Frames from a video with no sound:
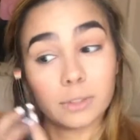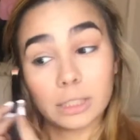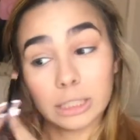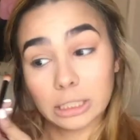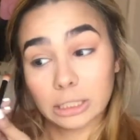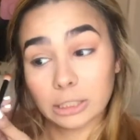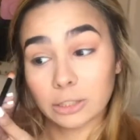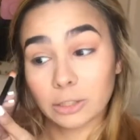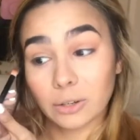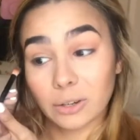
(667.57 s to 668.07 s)

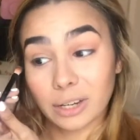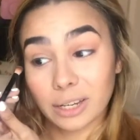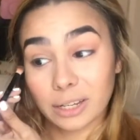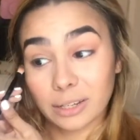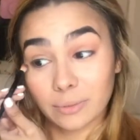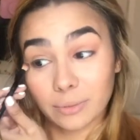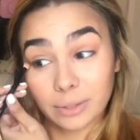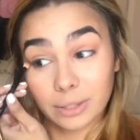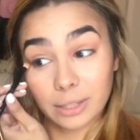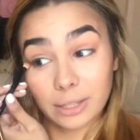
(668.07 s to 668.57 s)
Just going
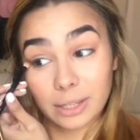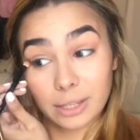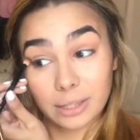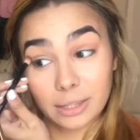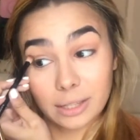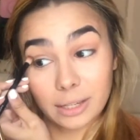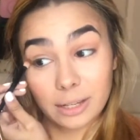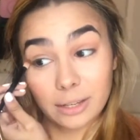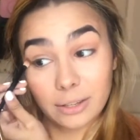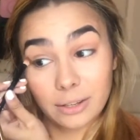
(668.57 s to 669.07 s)
in
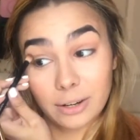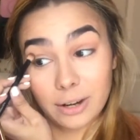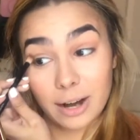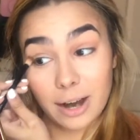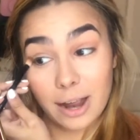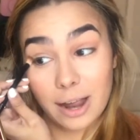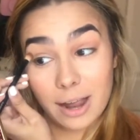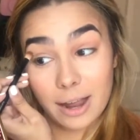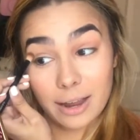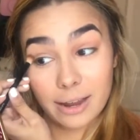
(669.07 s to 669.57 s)
the other
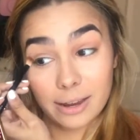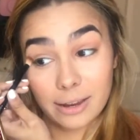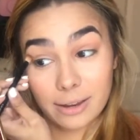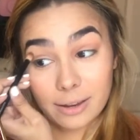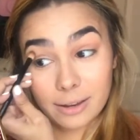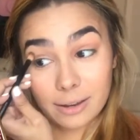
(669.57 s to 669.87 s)
eye.